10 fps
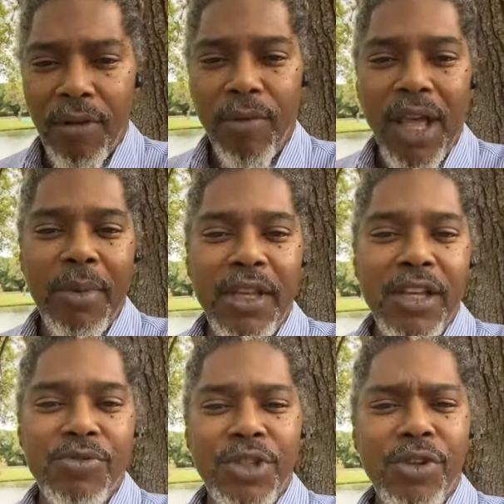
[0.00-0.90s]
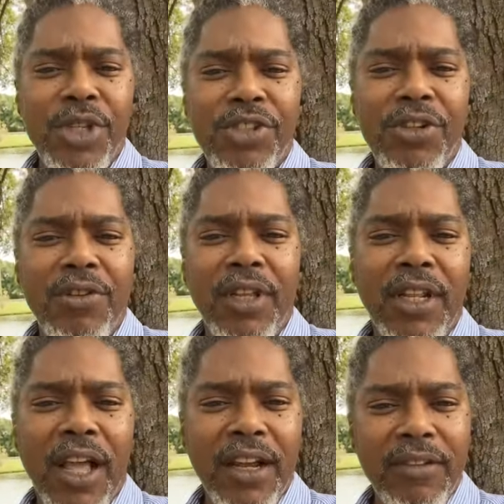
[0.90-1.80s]
Why? Because when you're rich, you don't need
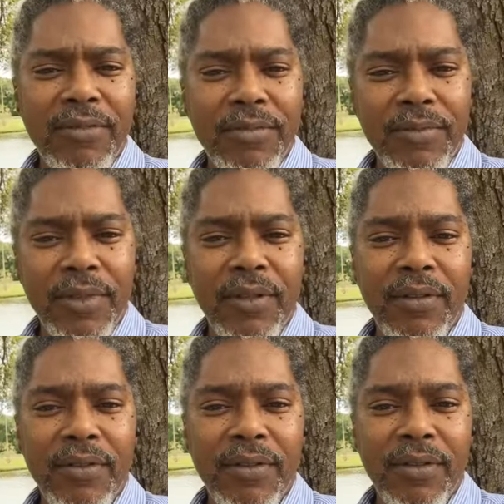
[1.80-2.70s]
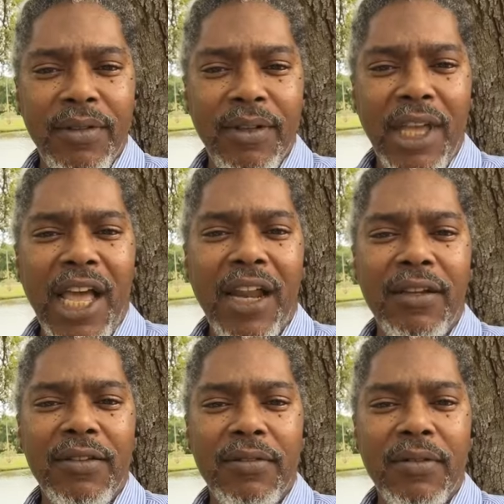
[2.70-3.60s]
God. God
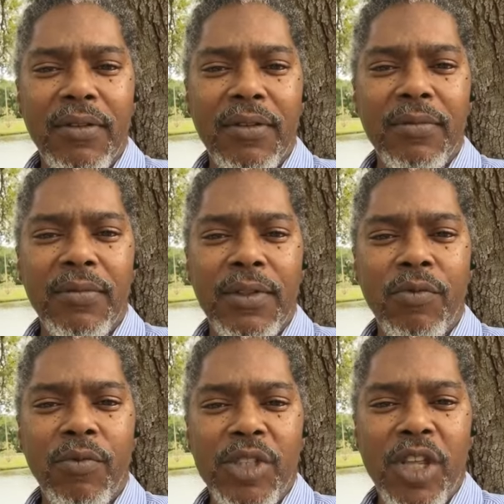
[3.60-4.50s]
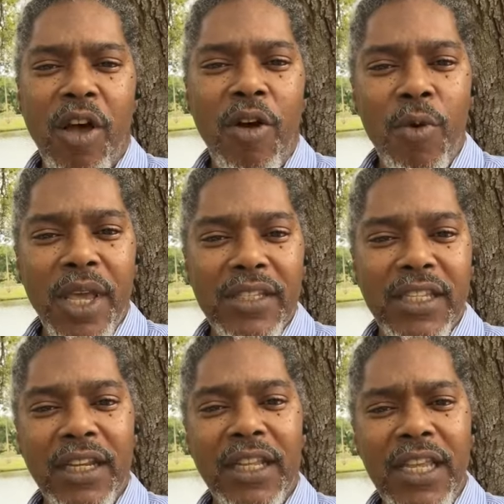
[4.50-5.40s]
was always
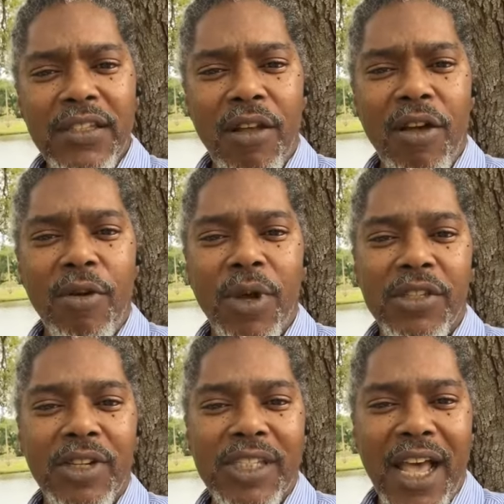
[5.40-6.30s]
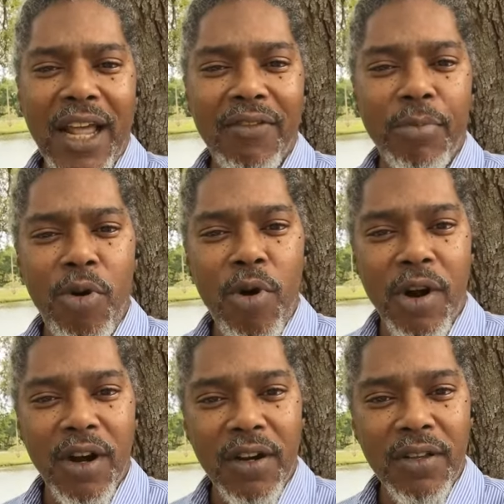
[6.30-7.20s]
and is always on the side of the
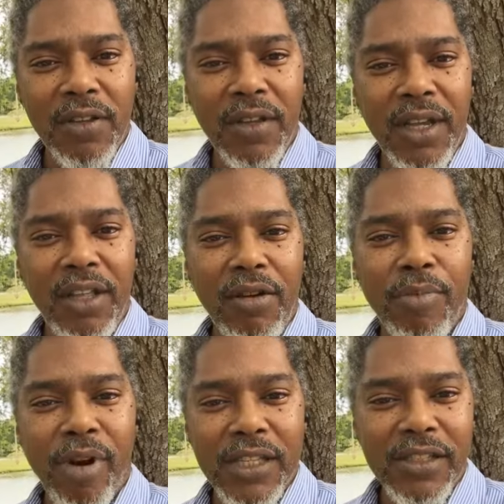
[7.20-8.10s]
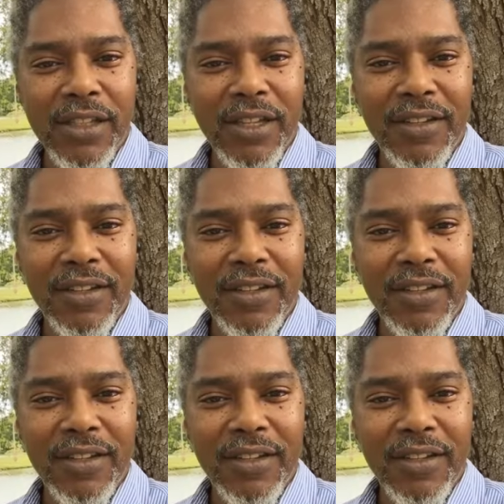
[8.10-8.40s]
poor and the oppressed,